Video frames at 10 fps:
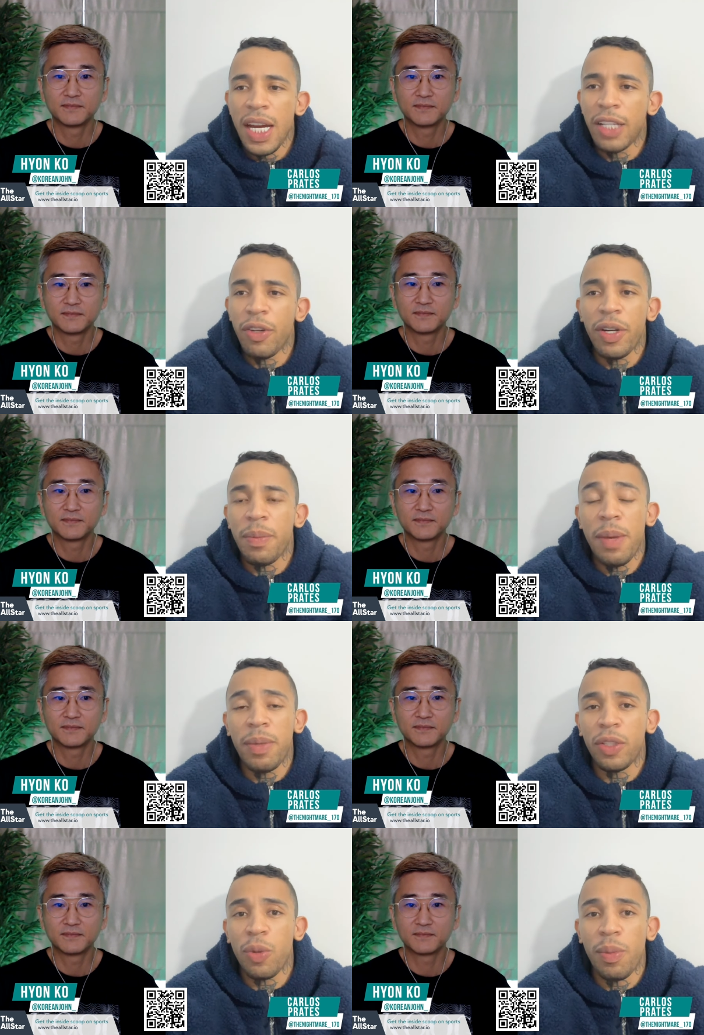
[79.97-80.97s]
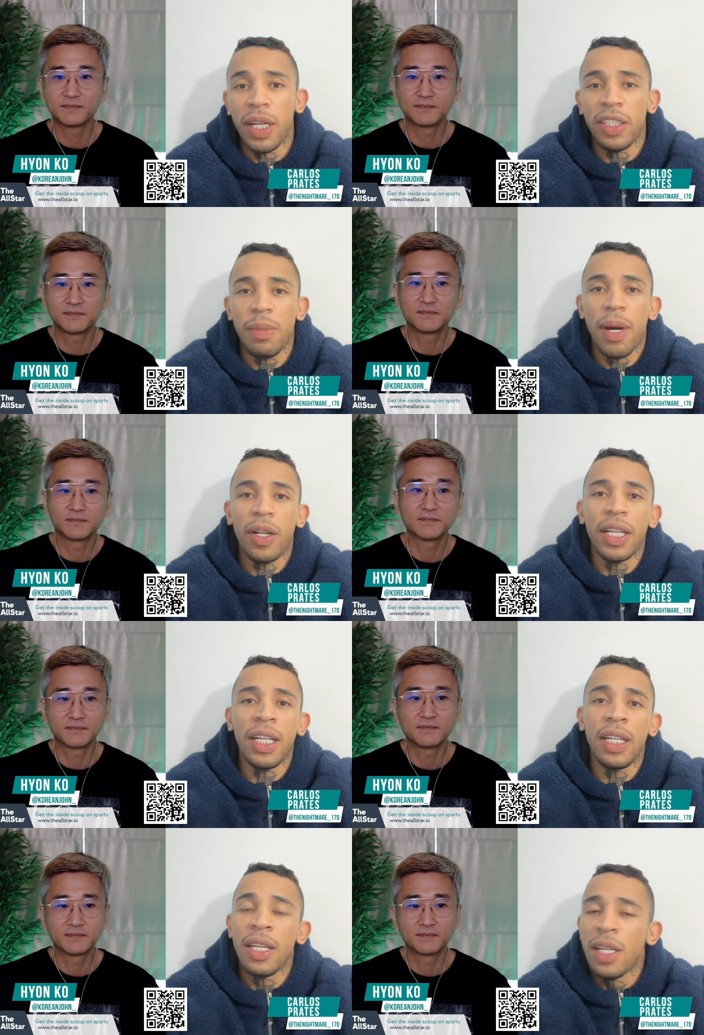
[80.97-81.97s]
Speaker 1: I don't remember too much about
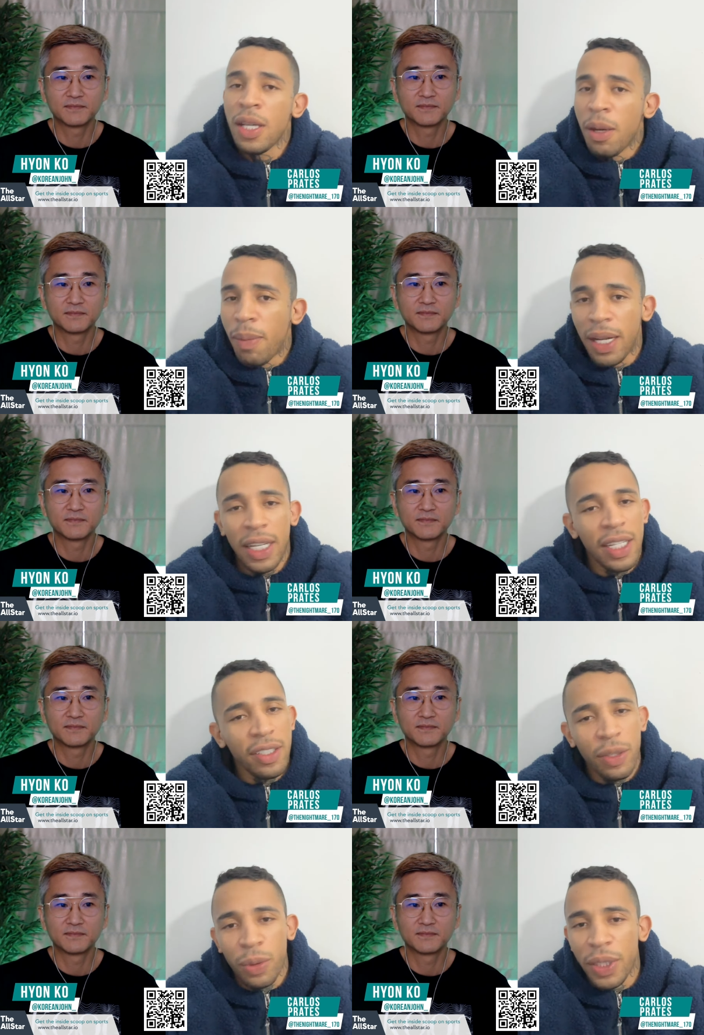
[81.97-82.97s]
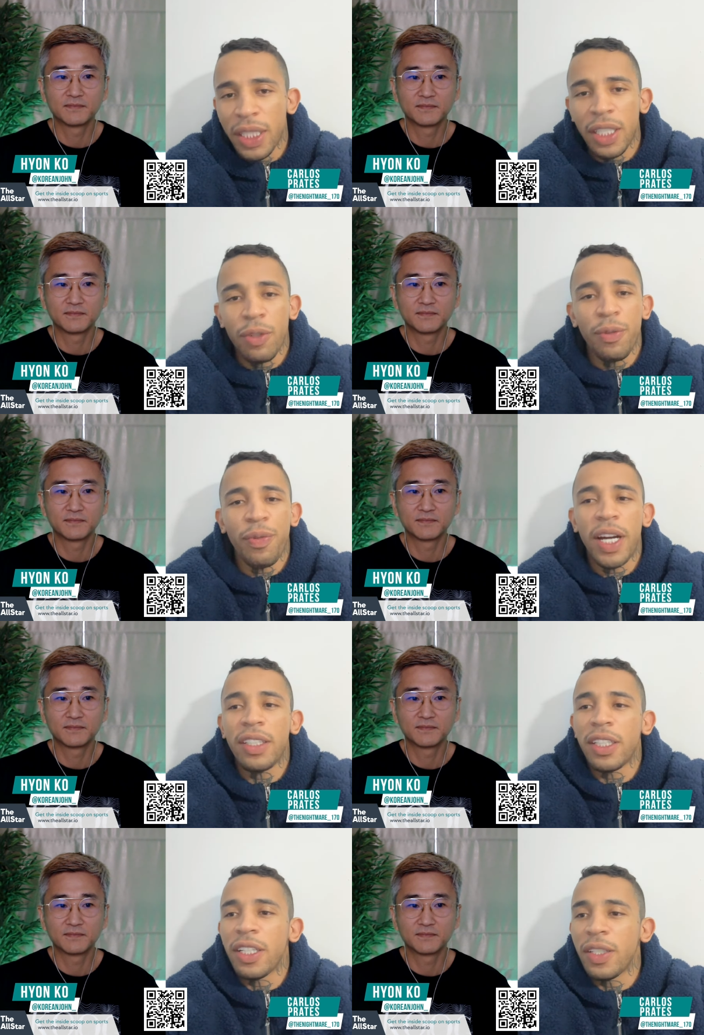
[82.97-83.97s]
him, but he's a really good
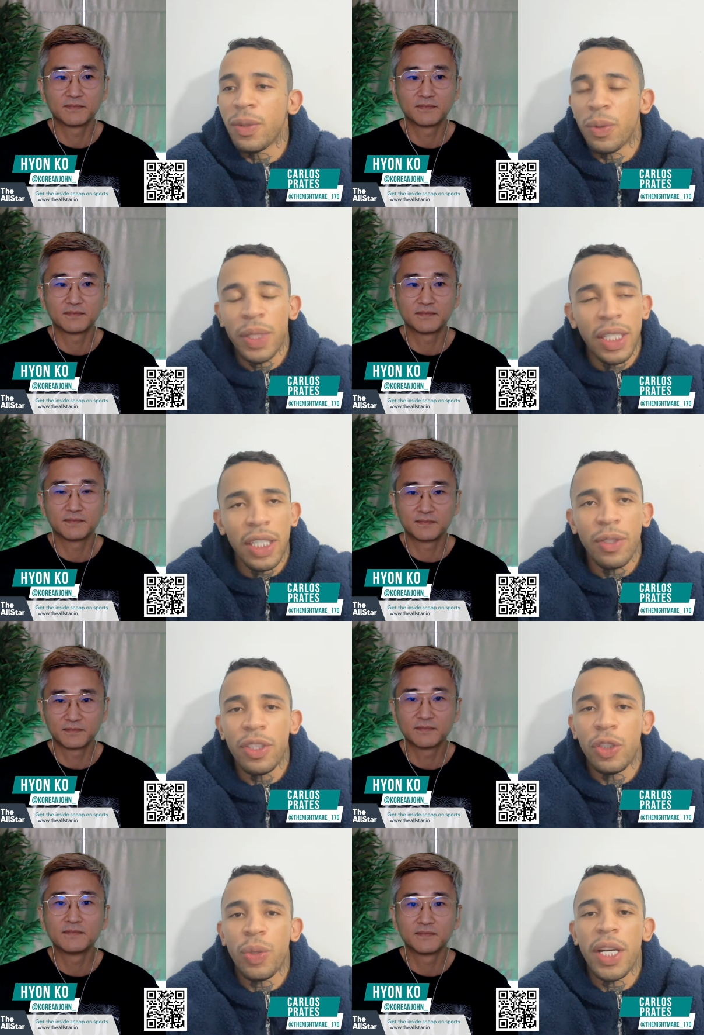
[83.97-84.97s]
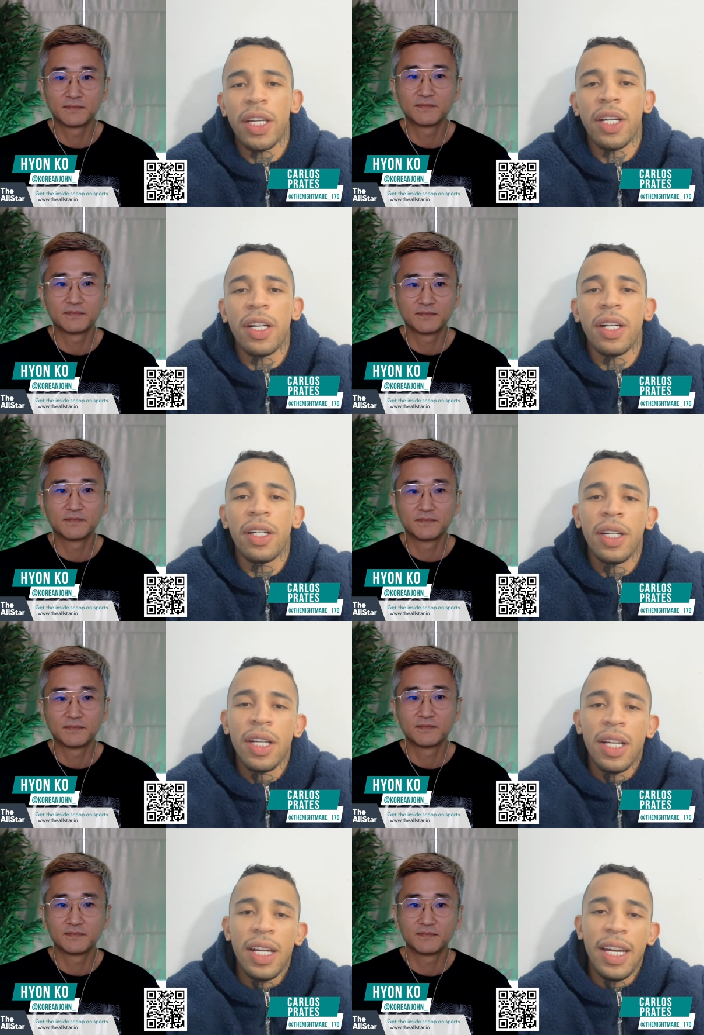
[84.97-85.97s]
fighter, really good striker
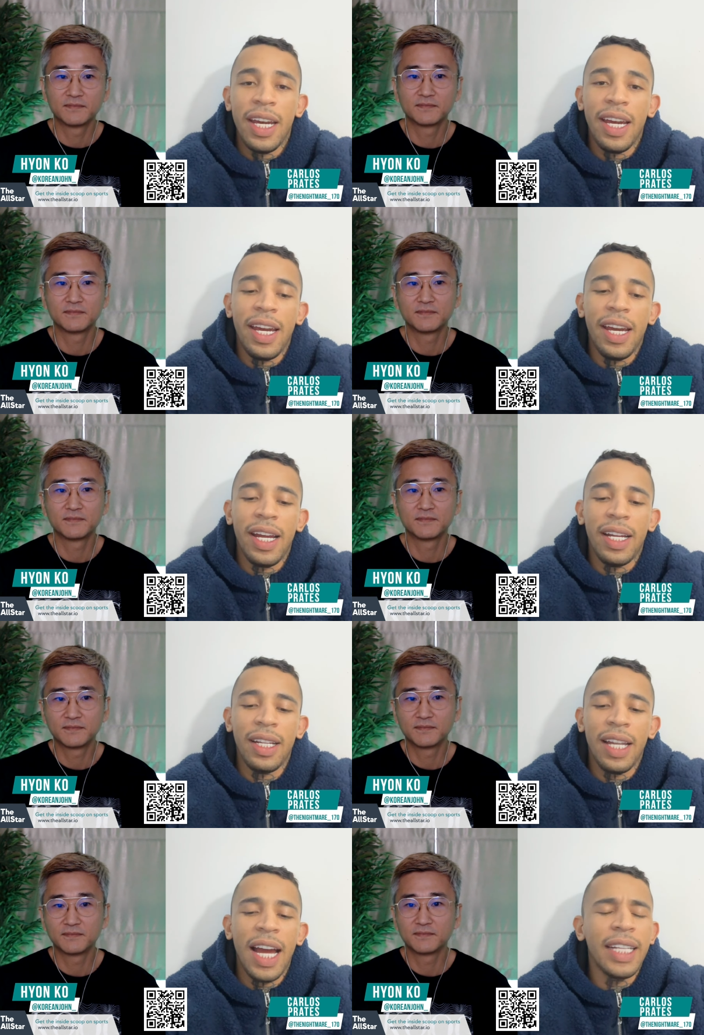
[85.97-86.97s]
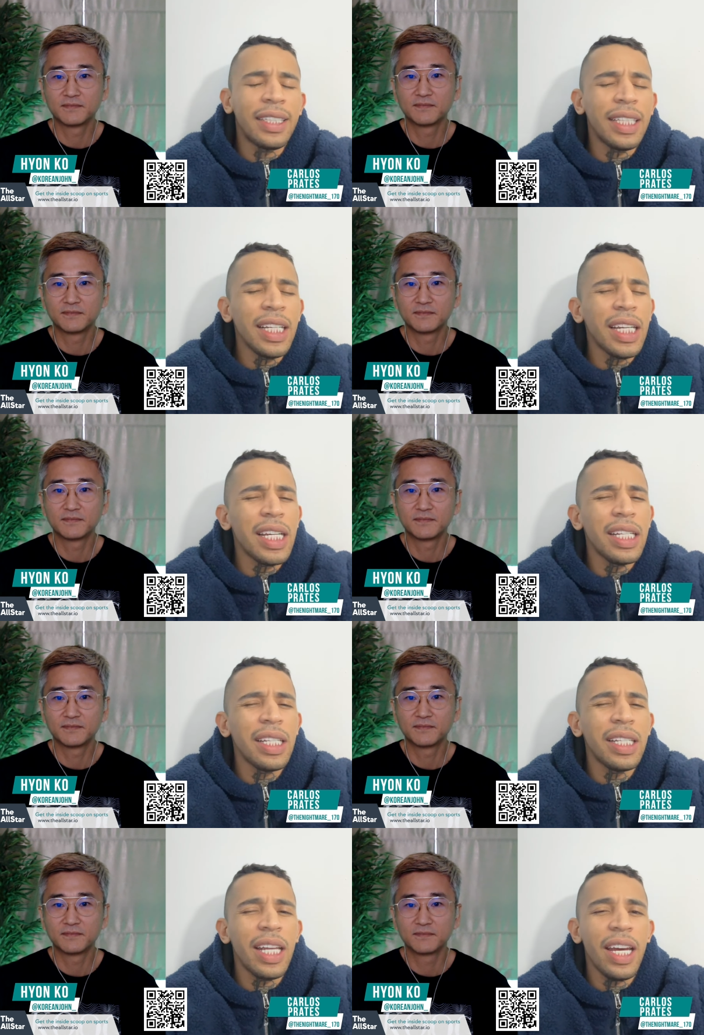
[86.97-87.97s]
and I think he
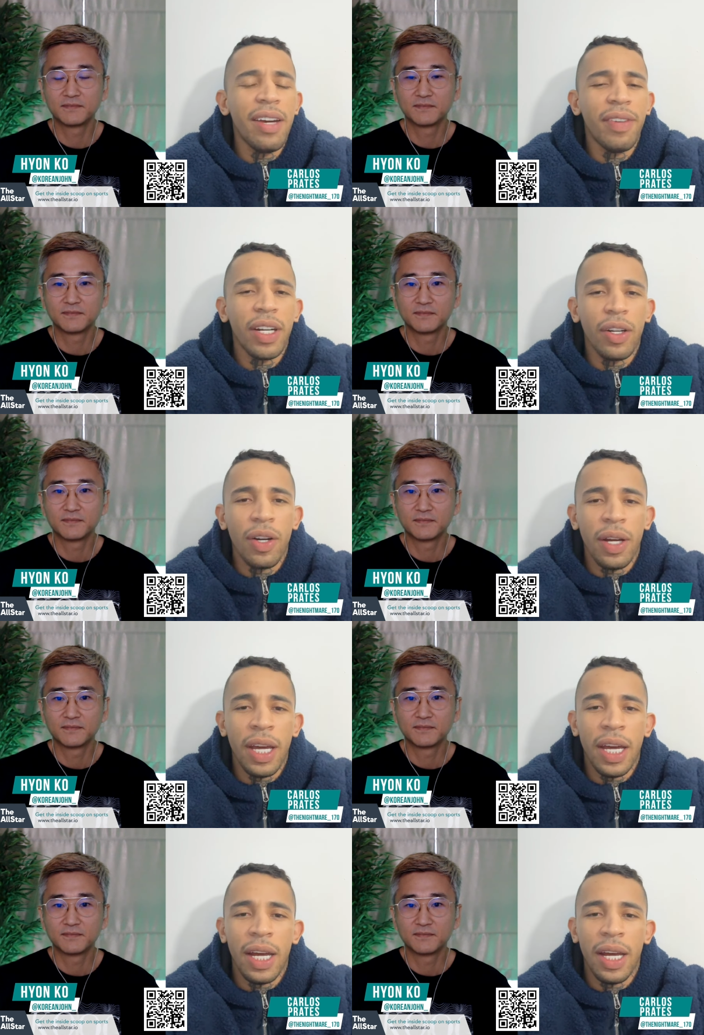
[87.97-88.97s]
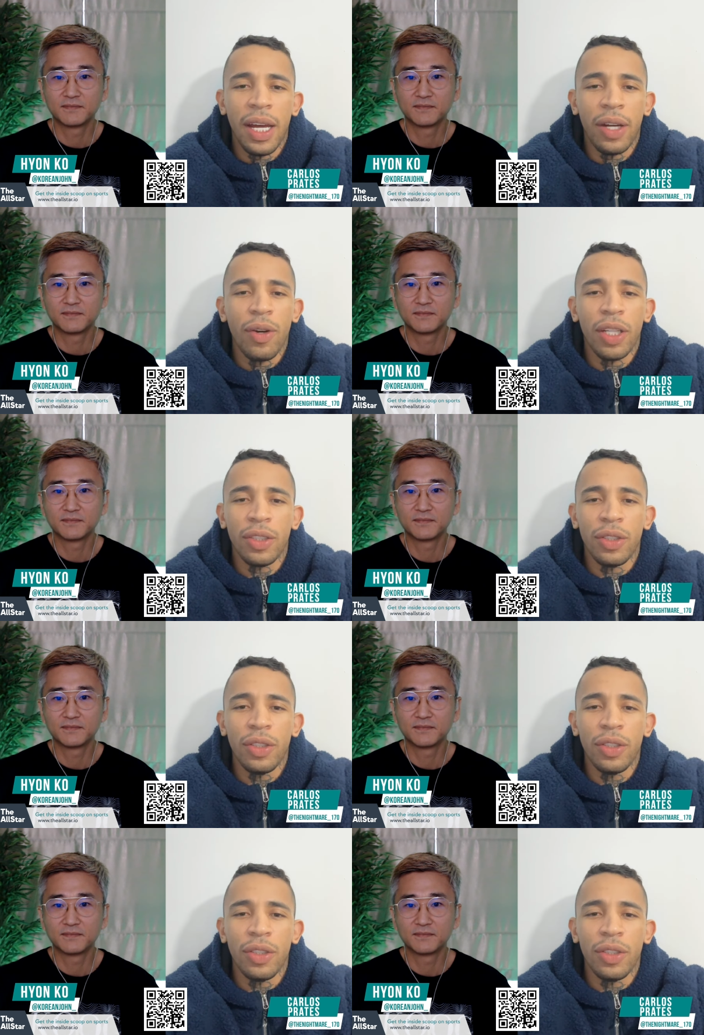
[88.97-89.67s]
never got uh, got